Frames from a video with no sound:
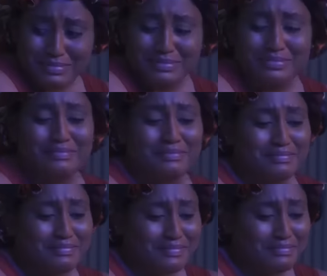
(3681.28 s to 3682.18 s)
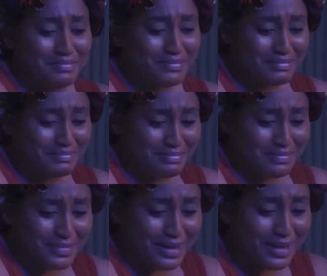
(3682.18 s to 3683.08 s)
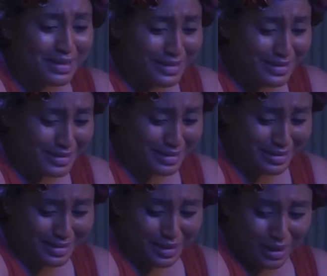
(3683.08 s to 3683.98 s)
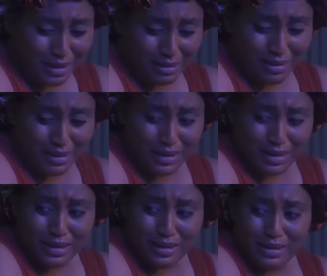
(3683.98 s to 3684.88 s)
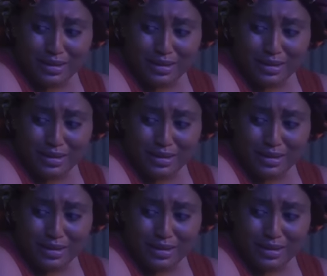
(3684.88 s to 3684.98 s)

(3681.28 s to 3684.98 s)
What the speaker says: Oh no, man, you cannot do business. You just want to waste my money.